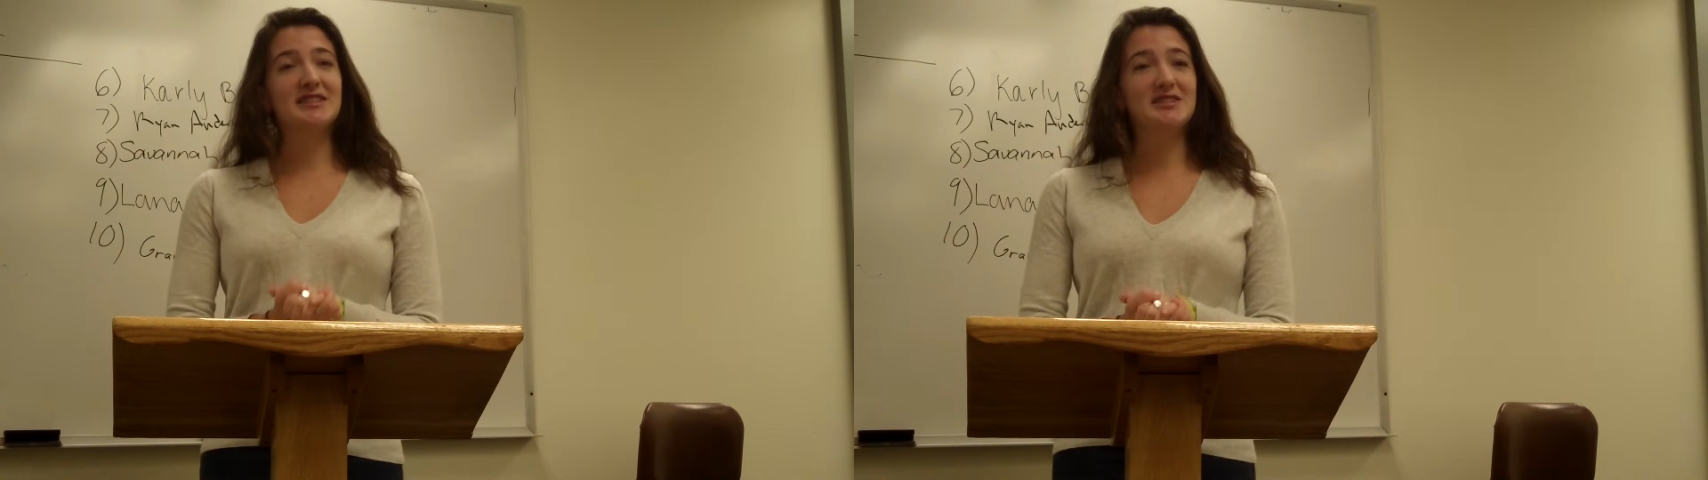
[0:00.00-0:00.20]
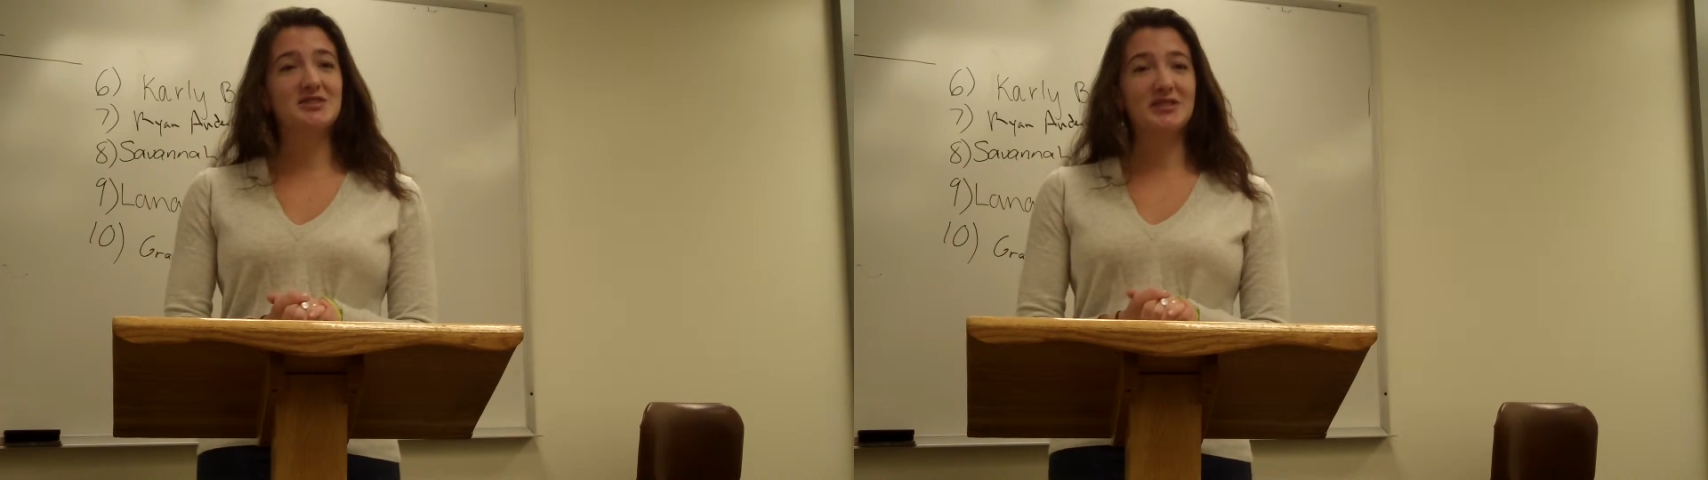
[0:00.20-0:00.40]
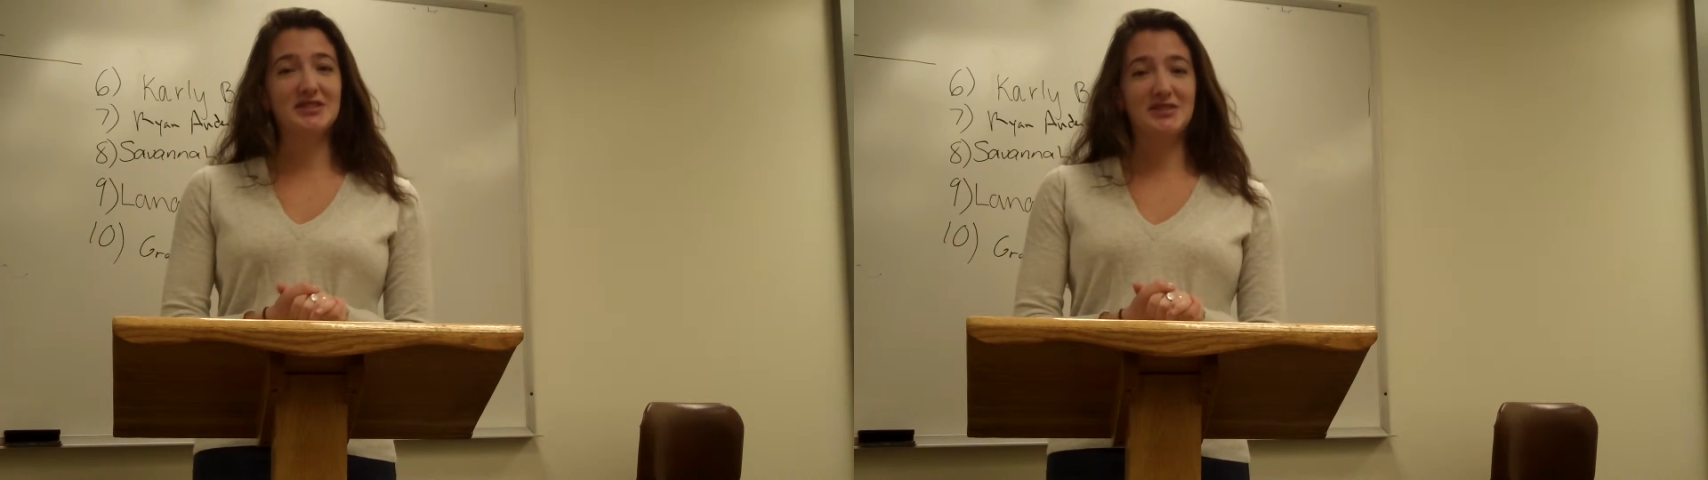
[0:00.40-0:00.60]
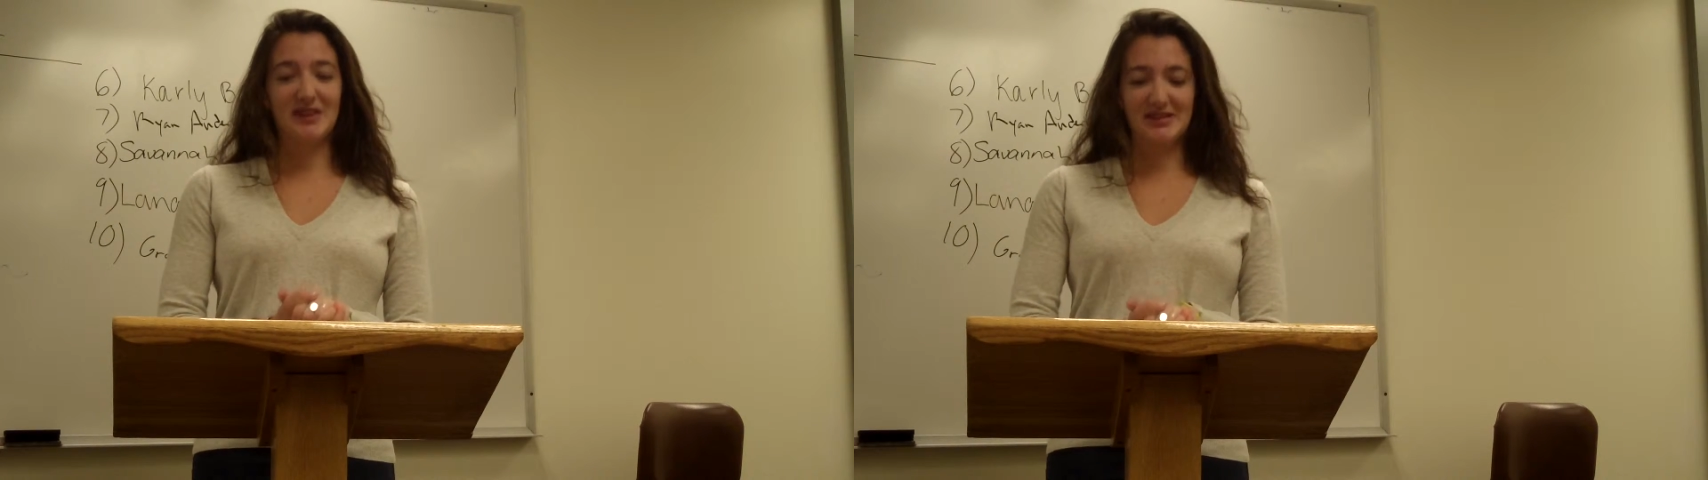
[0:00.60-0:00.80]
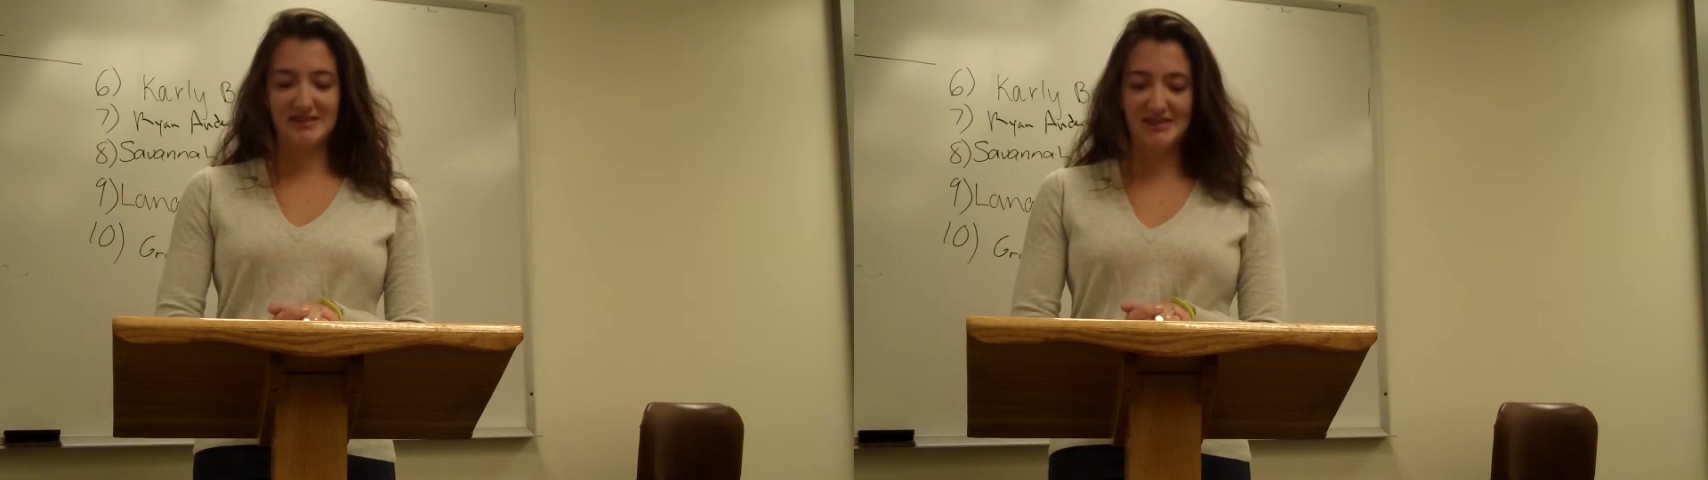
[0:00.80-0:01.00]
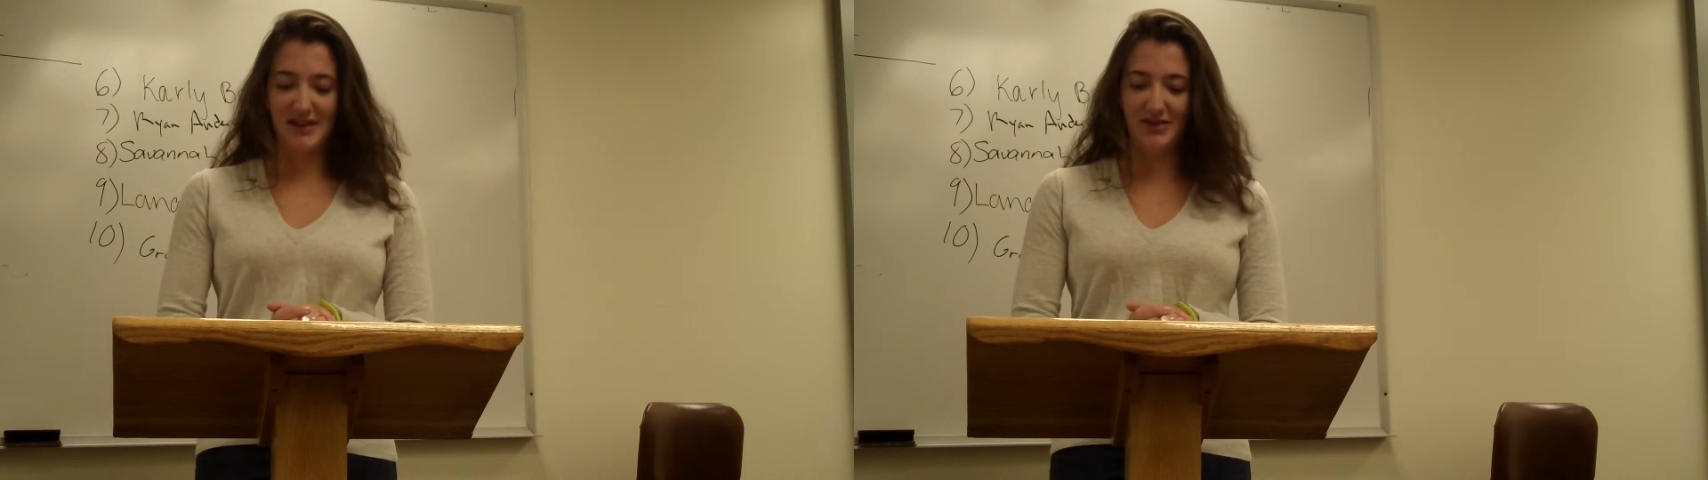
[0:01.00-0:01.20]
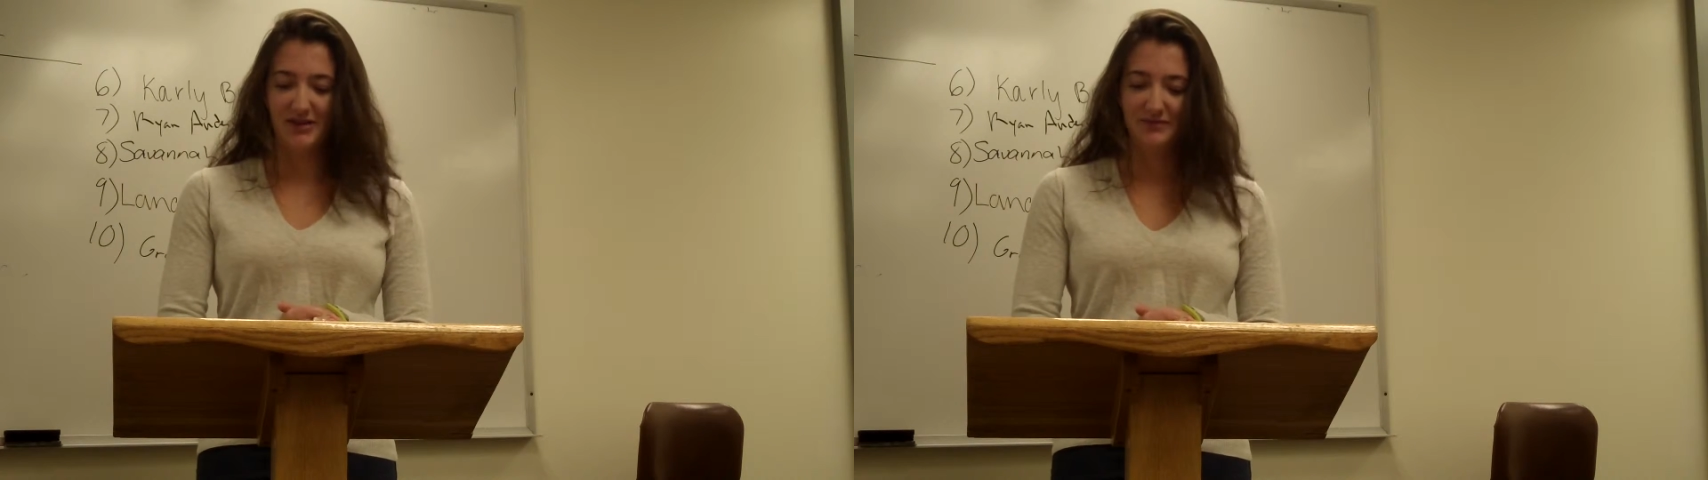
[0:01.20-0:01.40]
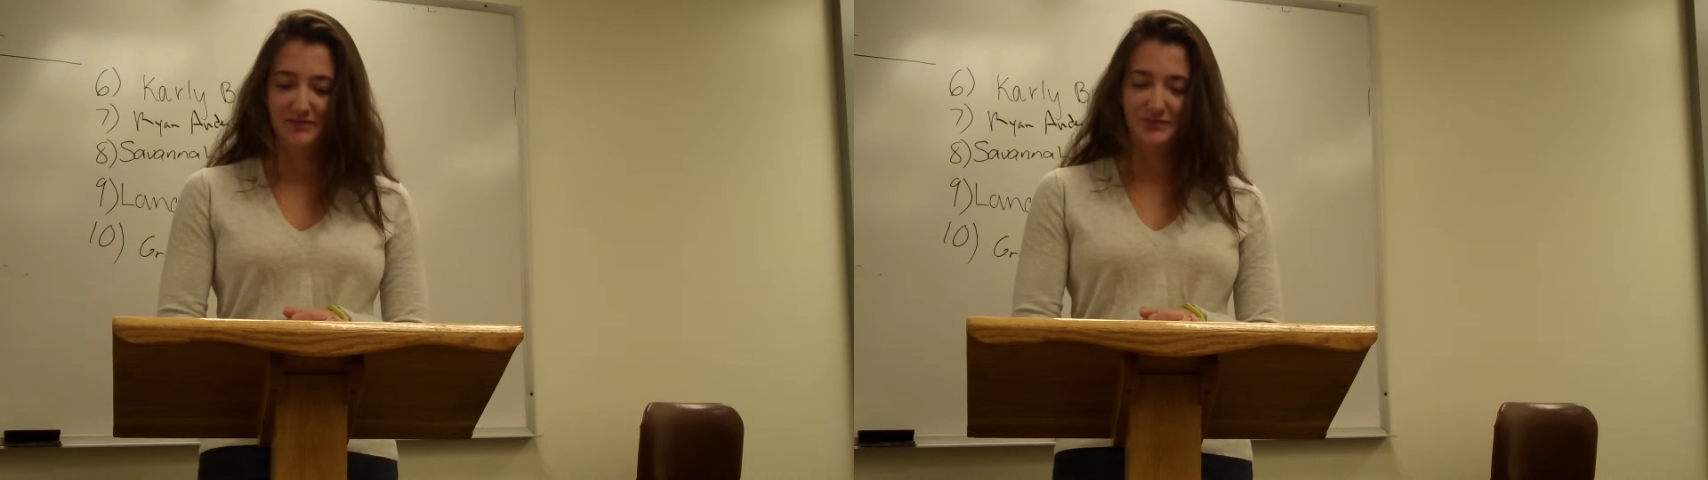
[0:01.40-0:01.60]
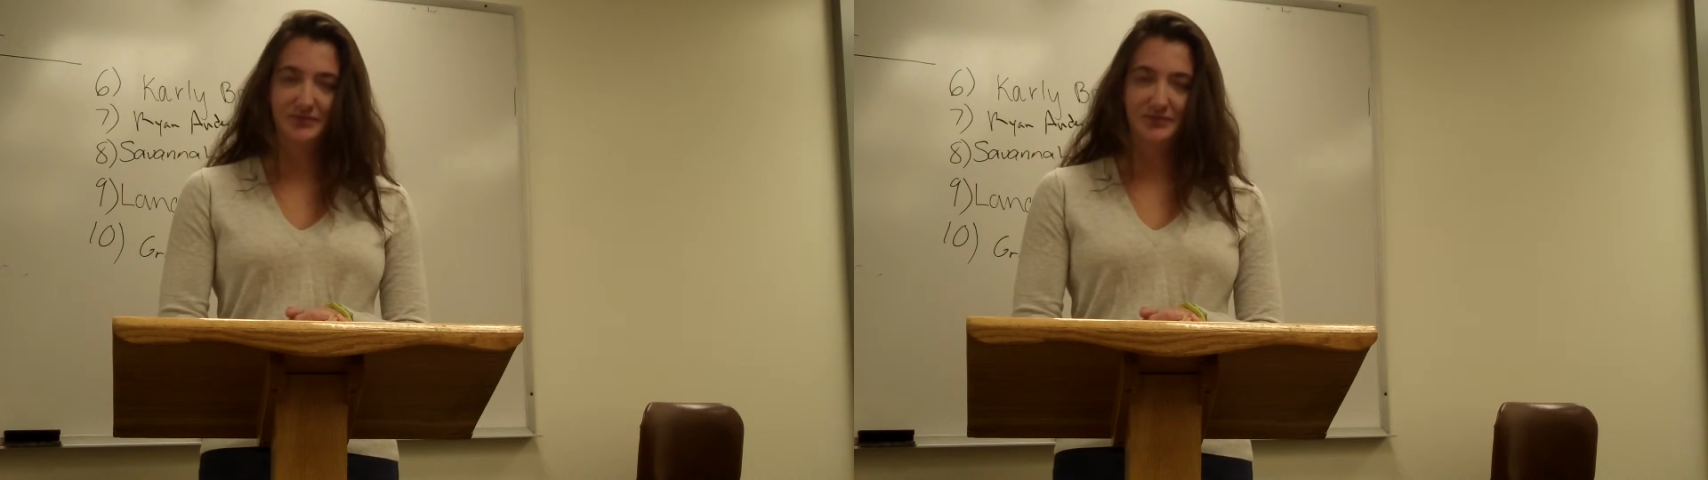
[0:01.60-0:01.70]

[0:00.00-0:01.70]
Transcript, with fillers: history in 2007.